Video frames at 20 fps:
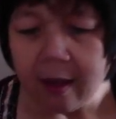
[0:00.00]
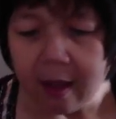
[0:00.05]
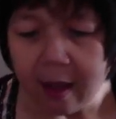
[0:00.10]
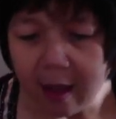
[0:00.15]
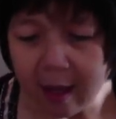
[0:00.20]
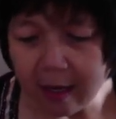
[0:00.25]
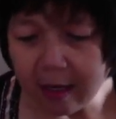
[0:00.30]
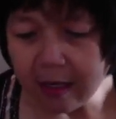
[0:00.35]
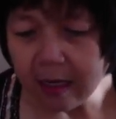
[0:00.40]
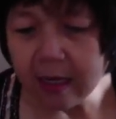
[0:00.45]

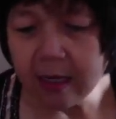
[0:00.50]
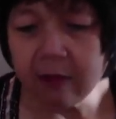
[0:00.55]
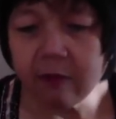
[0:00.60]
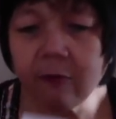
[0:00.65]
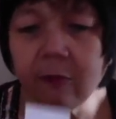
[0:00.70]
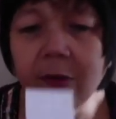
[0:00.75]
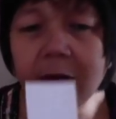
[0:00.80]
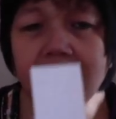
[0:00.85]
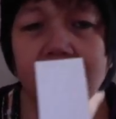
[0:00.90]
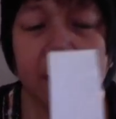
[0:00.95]
I need
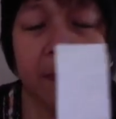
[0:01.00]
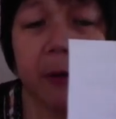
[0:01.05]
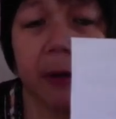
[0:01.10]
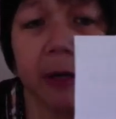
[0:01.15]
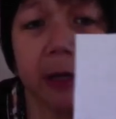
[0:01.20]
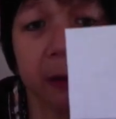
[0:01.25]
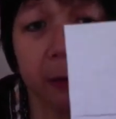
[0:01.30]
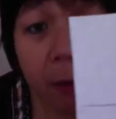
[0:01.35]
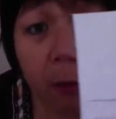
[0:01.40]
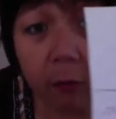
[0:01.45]
to label
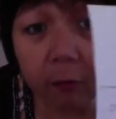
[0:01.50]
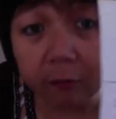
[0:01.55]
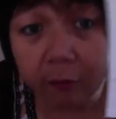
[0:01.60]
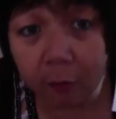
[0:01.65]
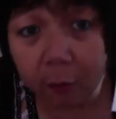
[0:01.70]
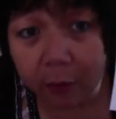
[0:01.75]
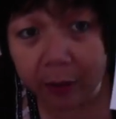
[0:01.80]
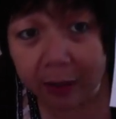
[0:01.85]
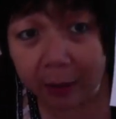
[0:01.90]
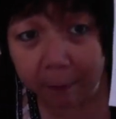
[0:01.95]
it also
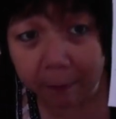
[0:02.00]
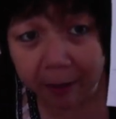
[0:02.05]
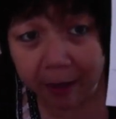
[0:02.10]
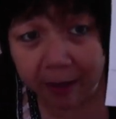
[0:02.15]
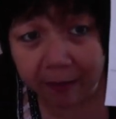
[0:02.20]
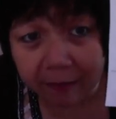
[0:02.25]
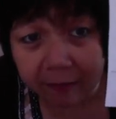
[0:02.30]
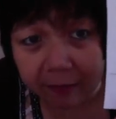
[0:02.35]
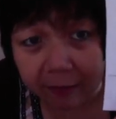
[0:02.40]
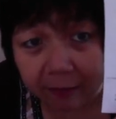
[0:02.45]
with the
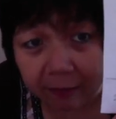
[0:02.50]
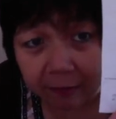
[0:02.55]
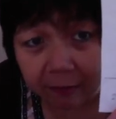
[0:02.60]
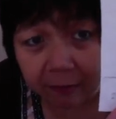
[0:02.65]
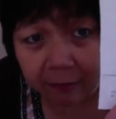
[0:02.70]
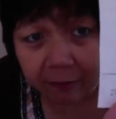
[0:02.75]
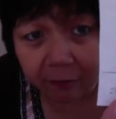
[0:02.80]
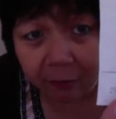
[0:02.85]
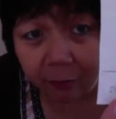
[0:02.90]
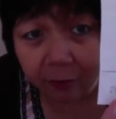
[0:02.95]
pencil
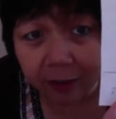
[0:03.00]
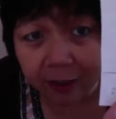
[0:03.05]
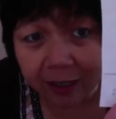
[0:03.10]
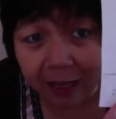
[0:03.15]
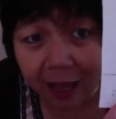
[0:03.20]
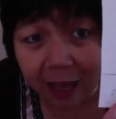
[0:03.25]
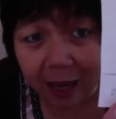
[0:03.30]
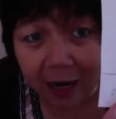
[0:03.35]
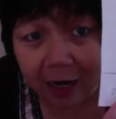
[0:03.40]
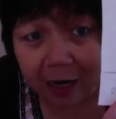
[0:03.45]
so that
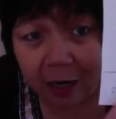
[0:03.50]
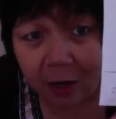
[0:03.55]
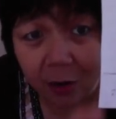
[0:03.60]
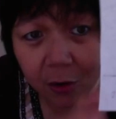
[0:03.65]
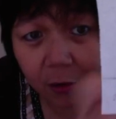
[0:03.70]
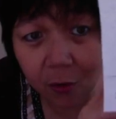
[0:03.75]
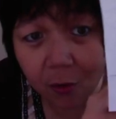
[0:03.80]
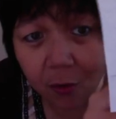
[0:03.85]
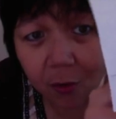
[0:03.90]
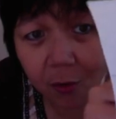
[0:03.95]
I
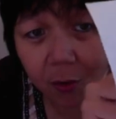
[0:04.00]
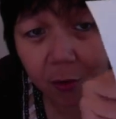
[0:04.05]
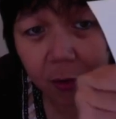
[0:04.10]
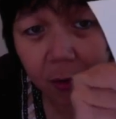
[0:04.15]
know